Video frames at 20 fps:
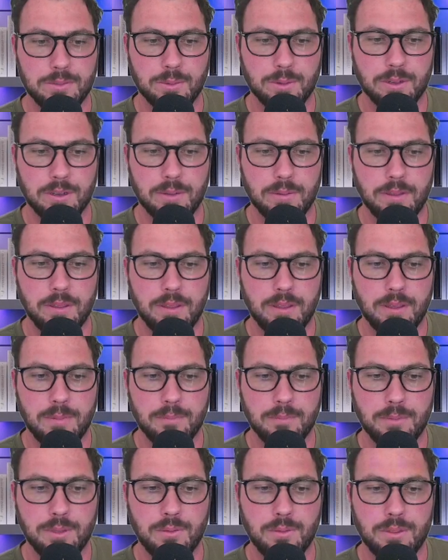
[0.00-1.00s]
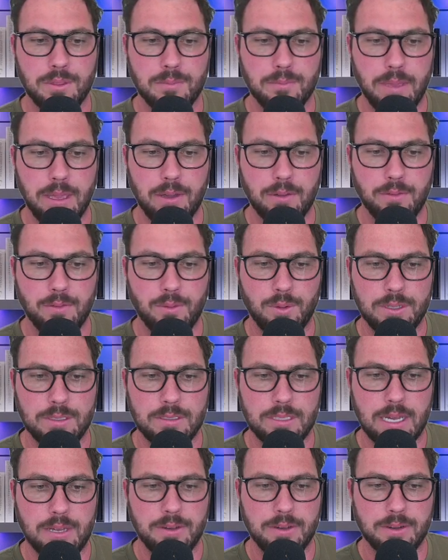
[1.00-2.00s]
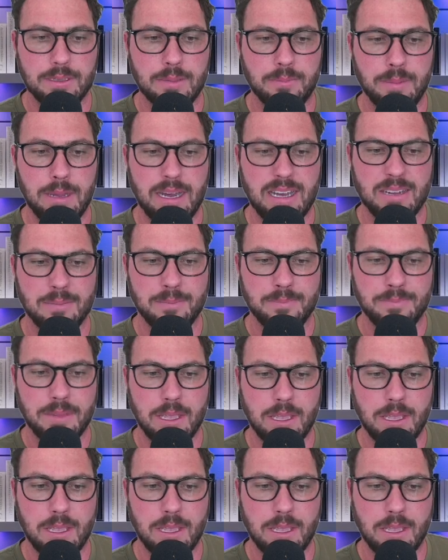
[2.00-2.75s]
going to mute the male voice down here at the bottom,